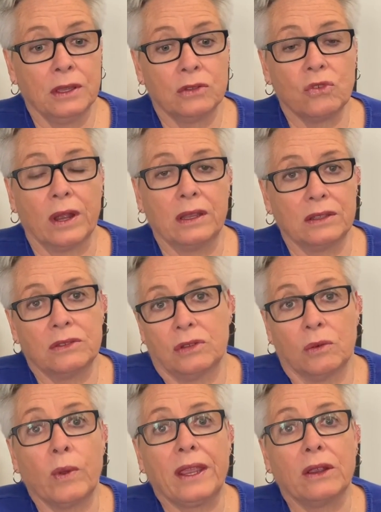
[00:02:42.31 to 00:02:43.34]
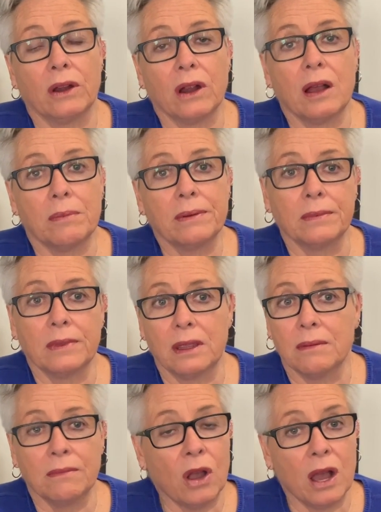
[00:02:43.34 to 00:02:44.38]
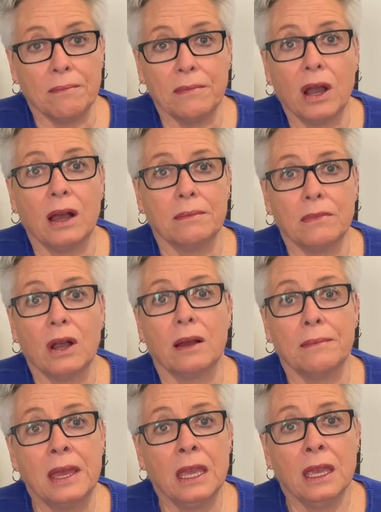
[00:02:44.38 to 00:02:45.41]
try to wake her up. I'm like, Mom.